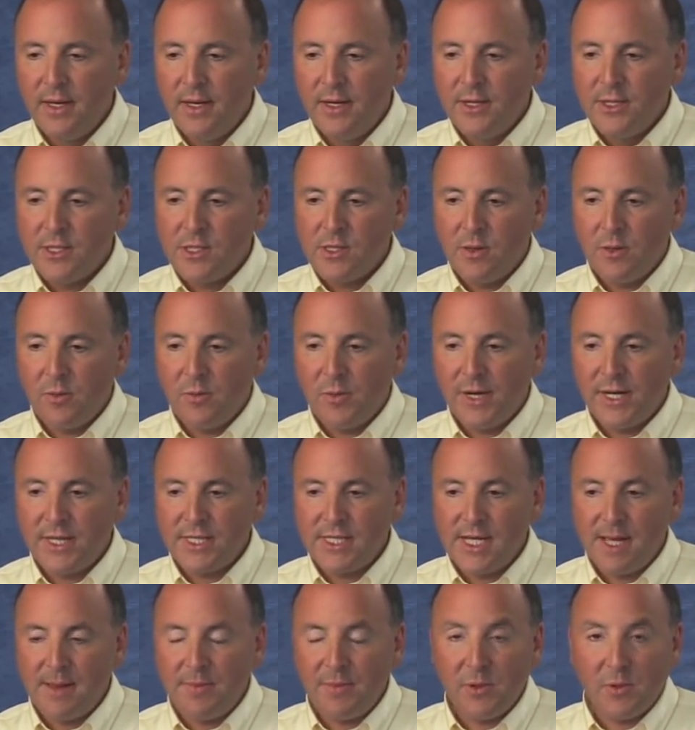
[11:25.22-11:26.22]
So in one
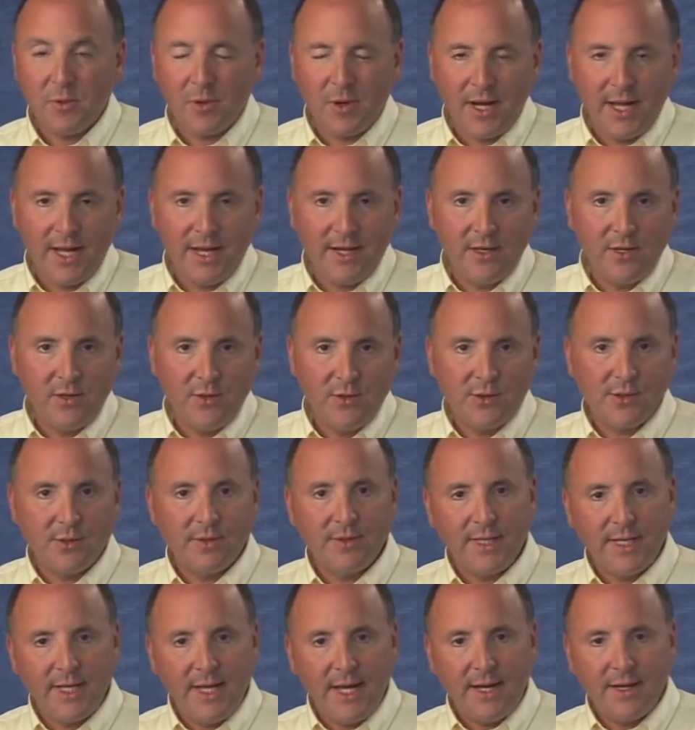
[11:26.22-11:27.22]
example where I had a user
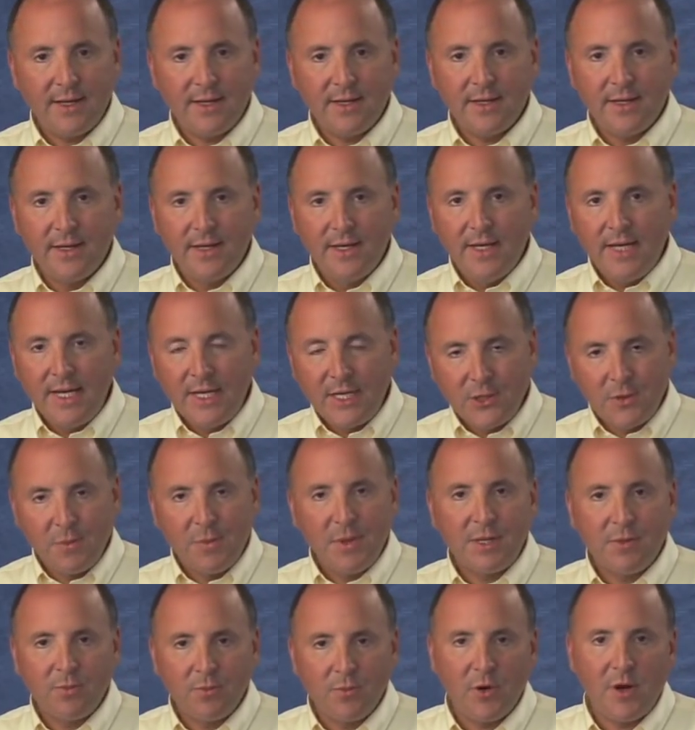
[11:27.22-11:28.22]
that had a
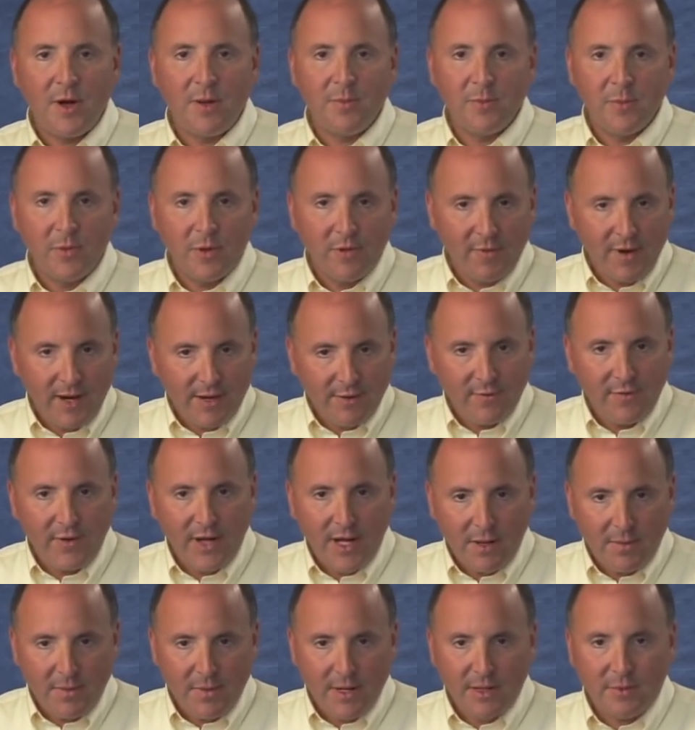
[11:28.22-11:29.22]
intermittent problem, we ran
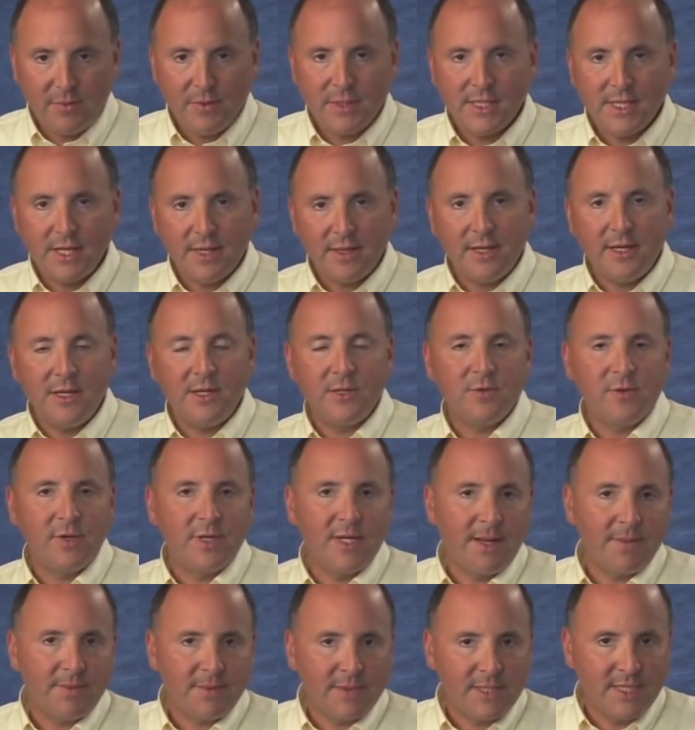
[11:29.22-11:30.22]
FileMon, we set the history
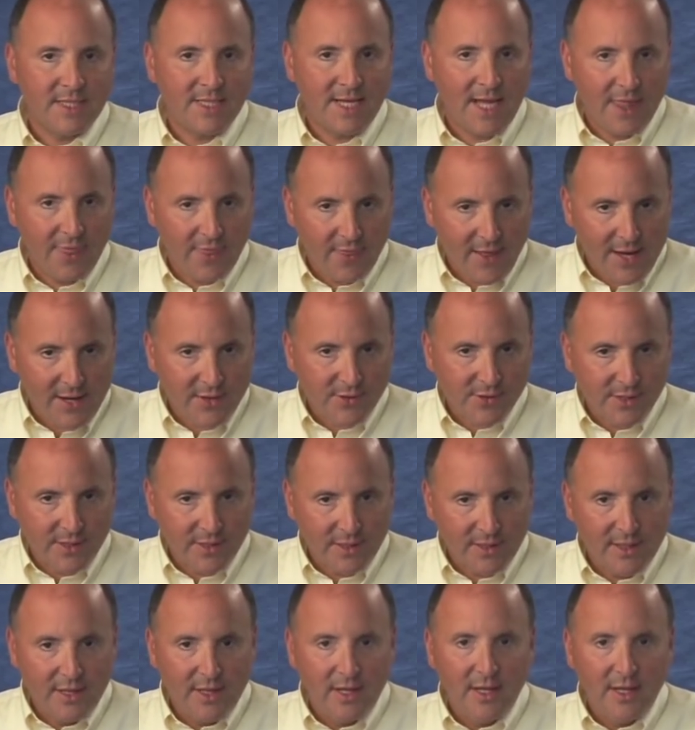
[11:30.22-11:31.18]
depth to 10,000,